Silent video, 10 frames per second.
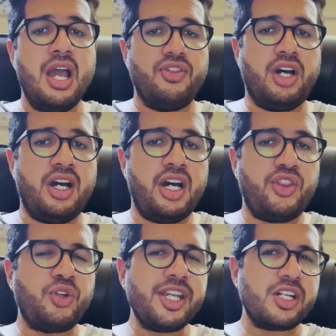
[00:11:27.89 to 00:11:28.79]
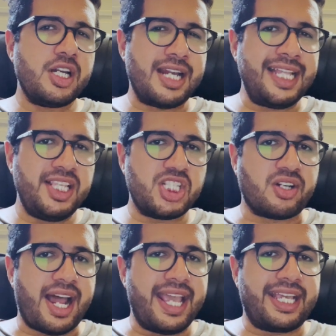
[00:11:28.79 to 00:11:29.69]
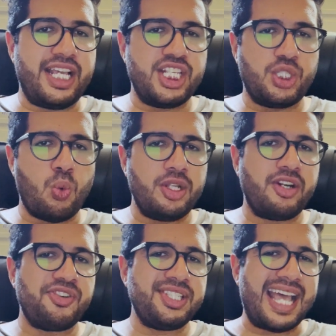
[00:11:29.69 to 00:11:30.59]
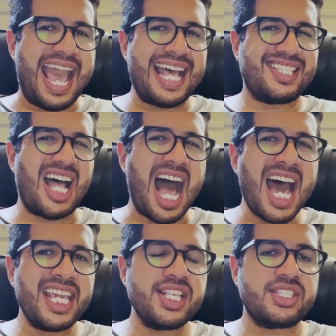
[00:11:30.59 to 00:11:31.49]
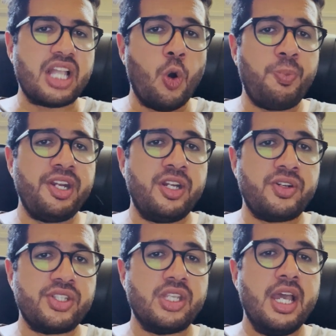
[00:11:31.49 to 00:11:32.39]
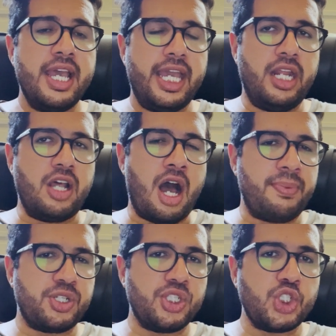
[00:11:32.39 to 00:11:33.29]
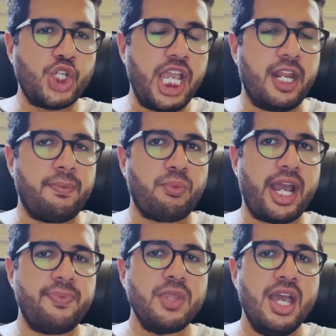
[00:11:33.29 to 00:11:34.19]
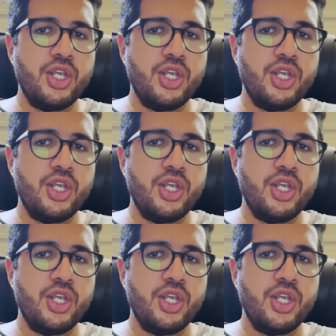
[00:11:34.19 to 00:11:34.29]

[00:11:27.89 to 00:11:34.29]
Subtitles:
the 390 strike is the one that has the highest open interest in the options chain, right?